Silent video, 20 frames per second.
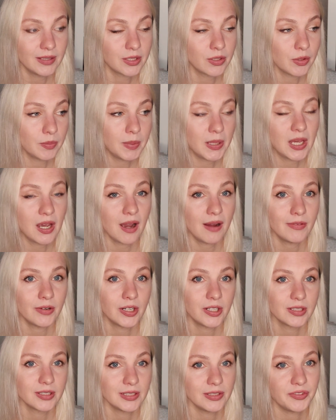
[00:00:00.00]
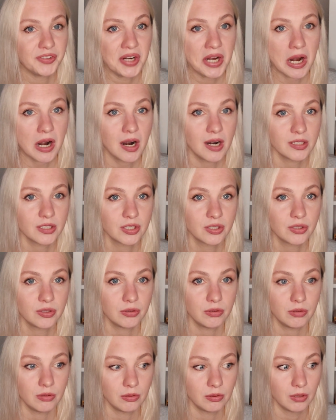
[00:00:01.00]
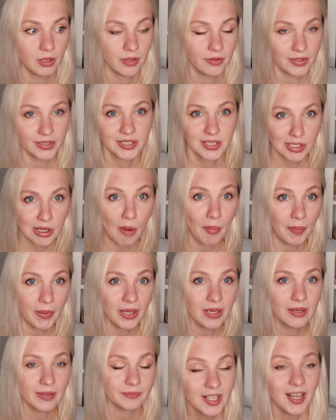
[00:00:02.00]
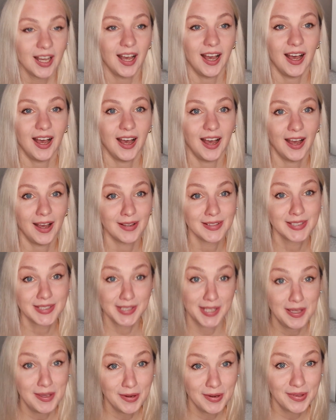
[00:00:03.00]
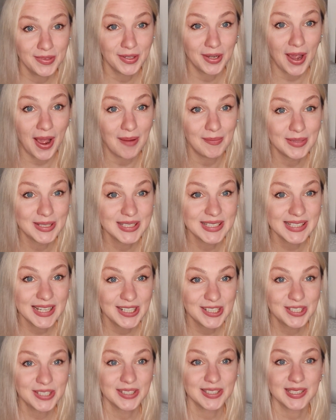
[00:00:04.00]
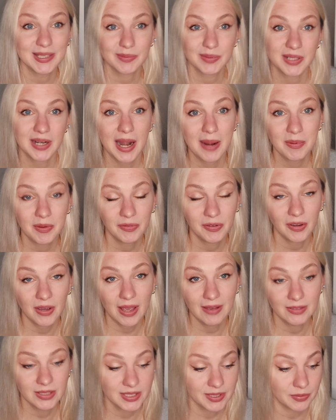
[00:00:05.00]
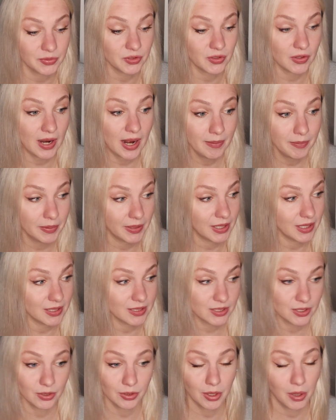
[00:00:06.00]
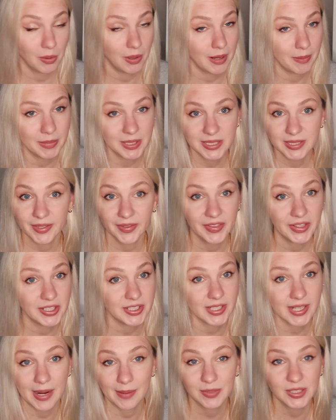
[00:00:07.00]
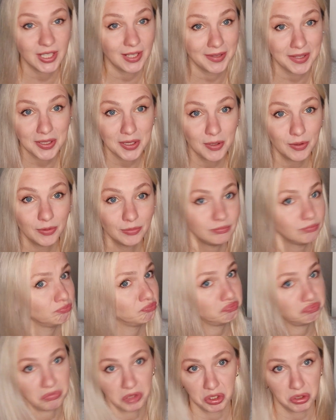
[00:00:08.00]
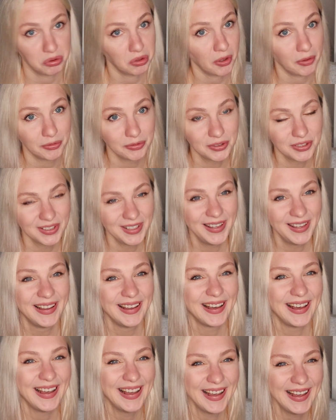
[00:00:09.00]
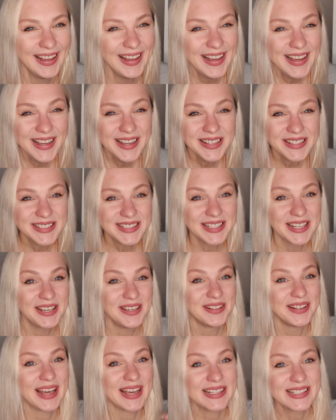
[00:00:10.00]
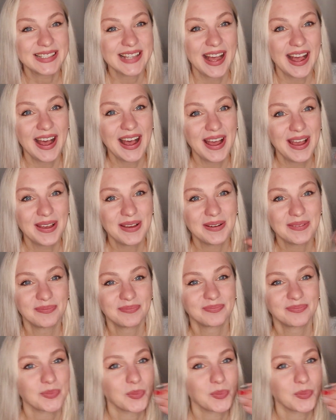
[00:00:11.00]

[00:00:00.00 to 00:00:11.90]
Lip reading: could be covered in regards to this topic. See you in the comments section. Subscribe if you haven't subscribed, because you don't want to miss the things that I'm telling you. You don't. See you next time.